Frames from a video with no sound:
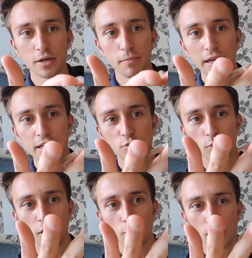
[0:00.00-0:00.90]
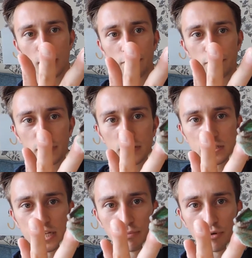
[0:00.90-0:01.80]
Chameleons work with
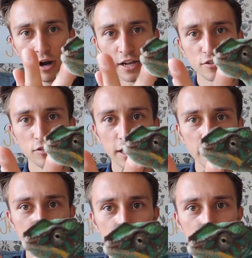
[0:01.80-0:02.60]
separate eye sockets,